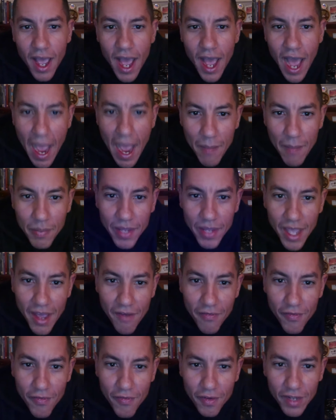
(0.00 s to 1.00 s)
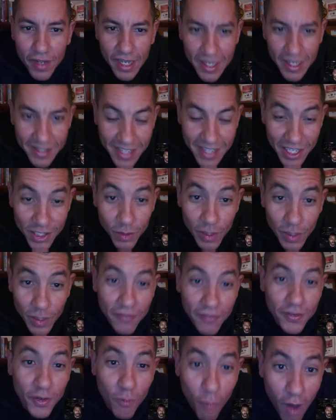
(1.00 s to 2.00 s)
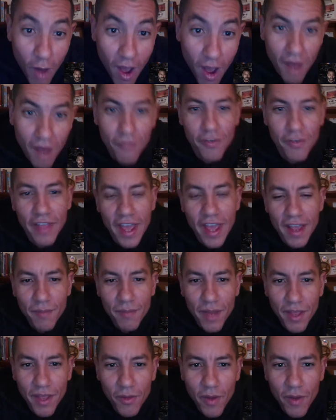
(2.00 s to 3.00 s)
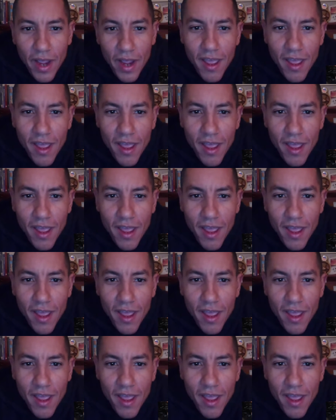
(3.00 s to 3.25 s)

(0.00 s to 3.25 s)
IPF, and it says you lifted raw for that, by the way.